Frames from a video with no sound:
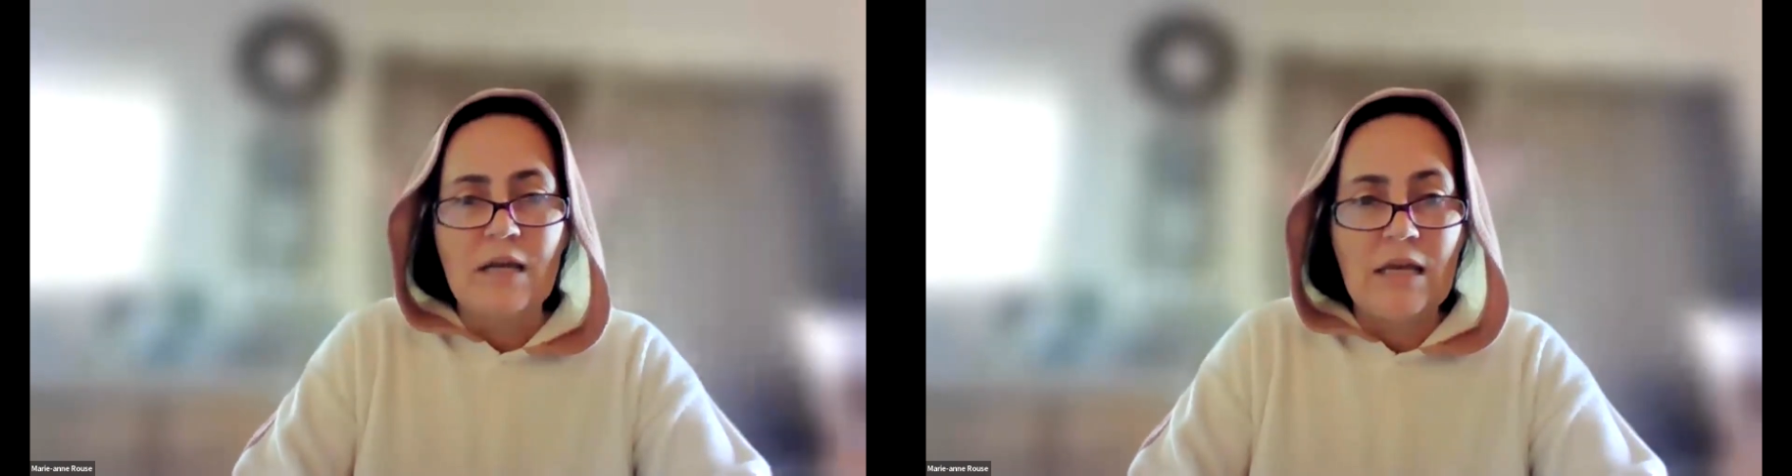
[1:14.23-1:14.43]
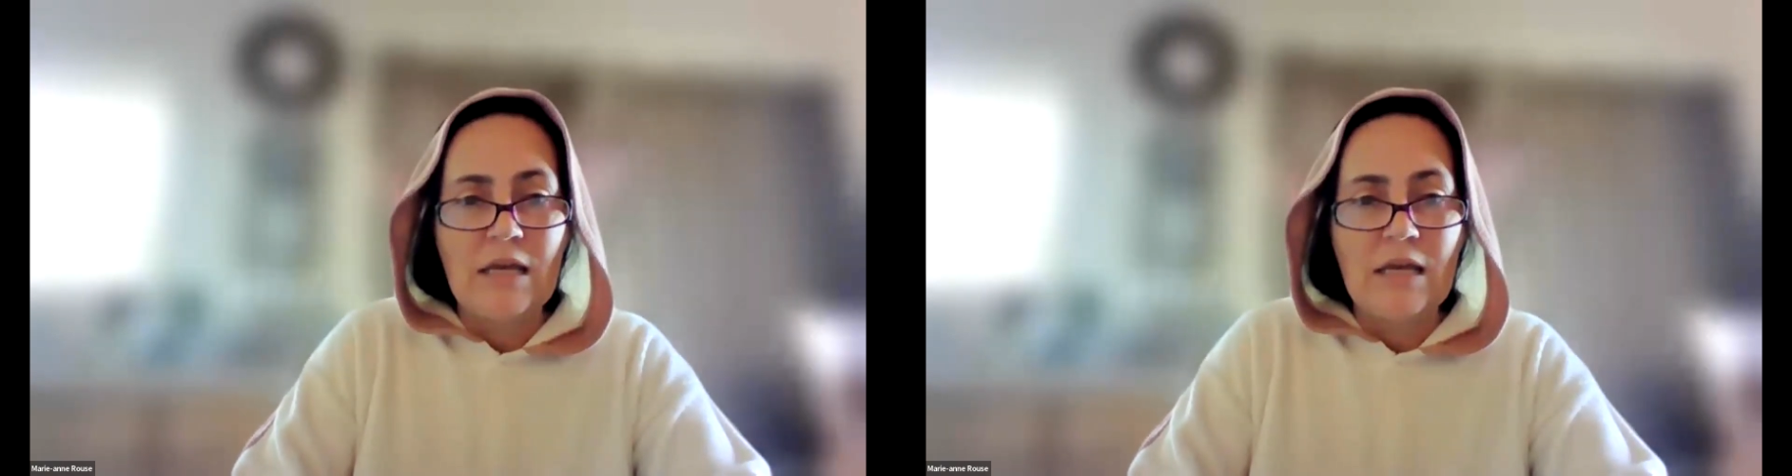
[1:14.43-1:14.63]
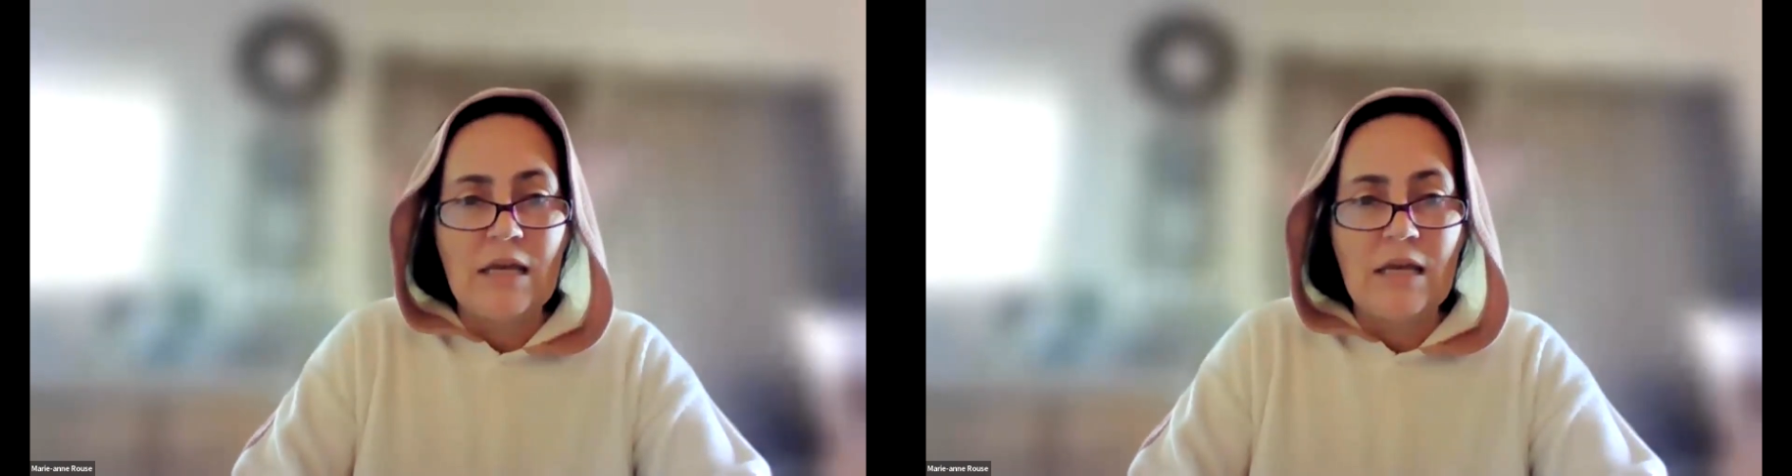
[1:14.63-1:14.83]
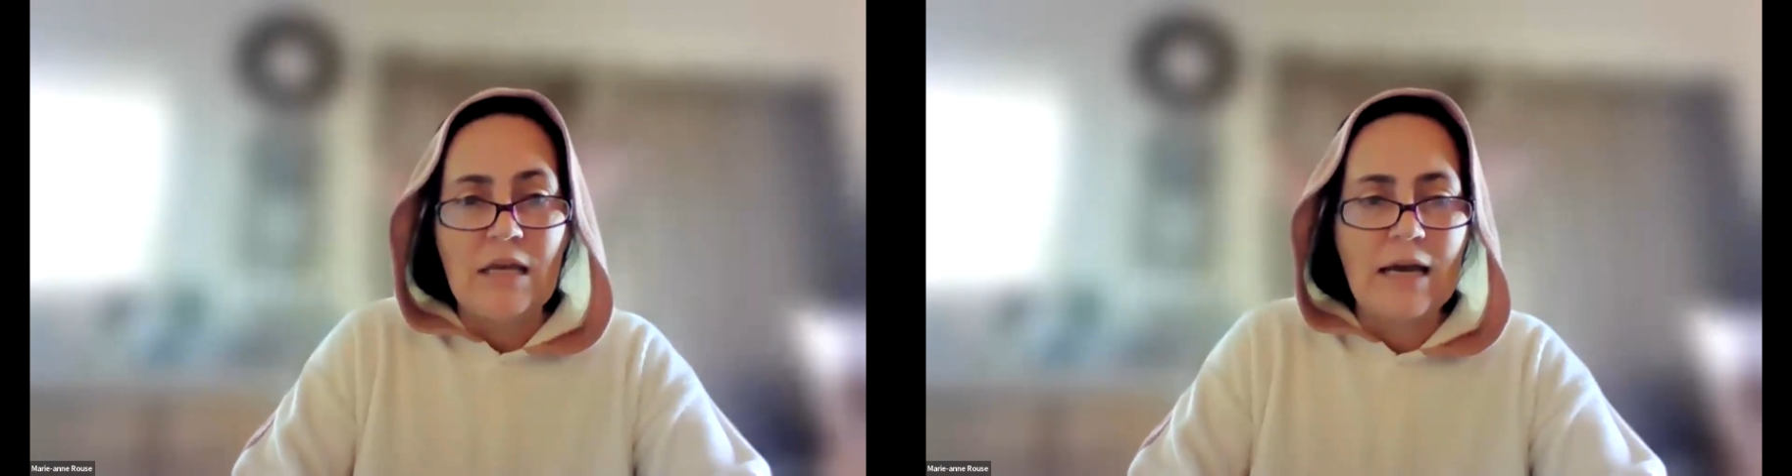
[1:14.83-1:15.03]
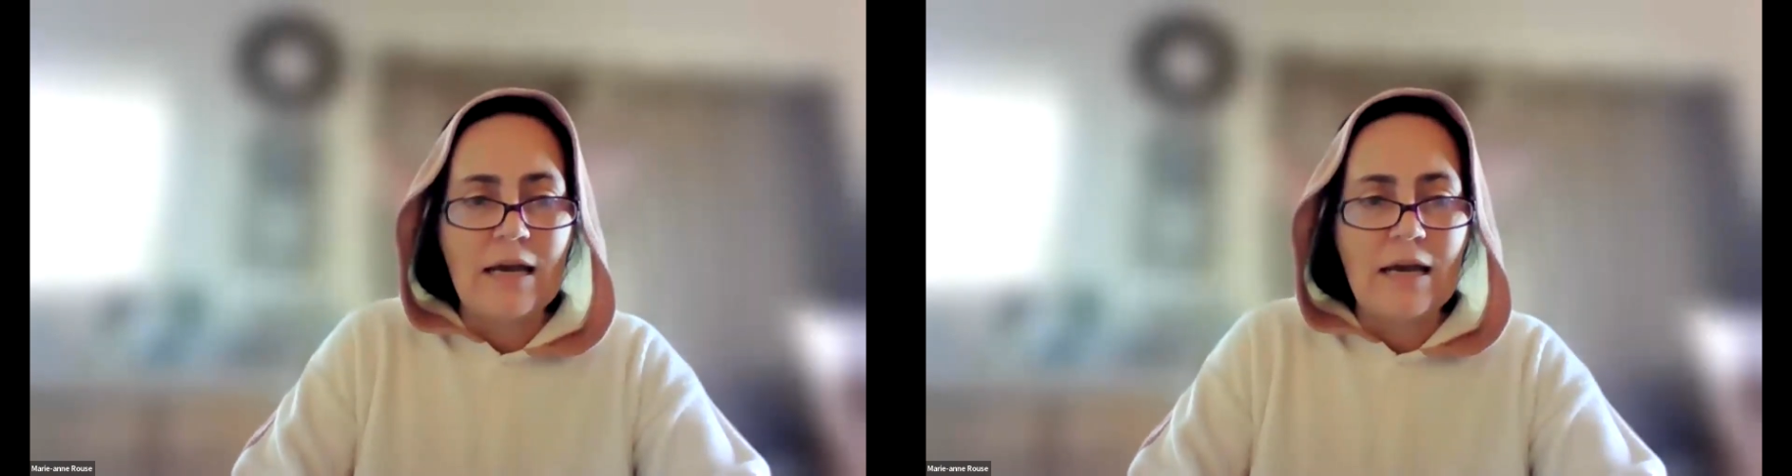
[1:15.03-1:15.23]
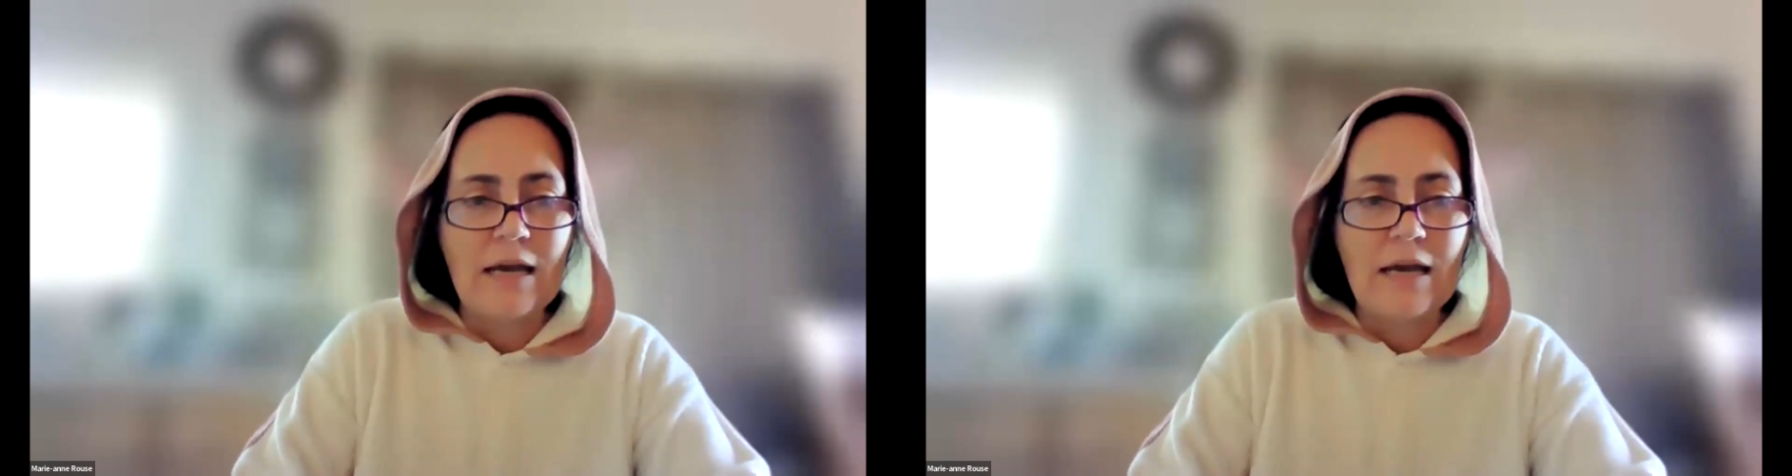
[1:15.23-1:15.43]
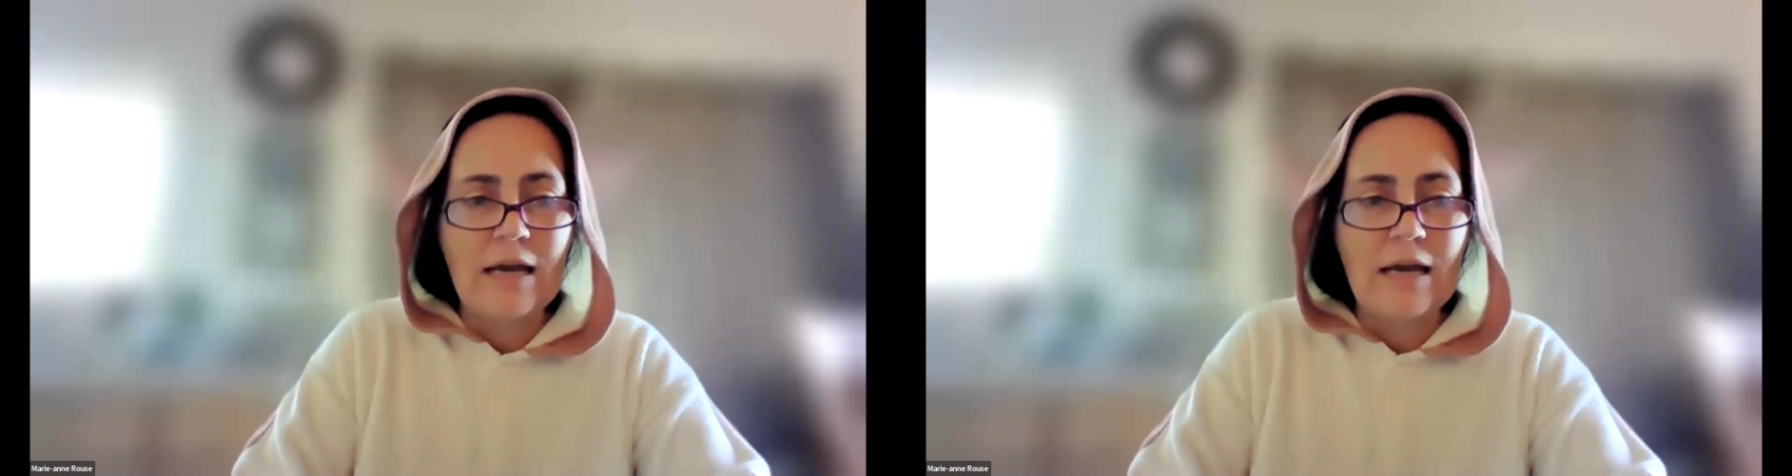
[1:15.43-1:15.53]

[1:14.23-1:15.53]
in our catalog.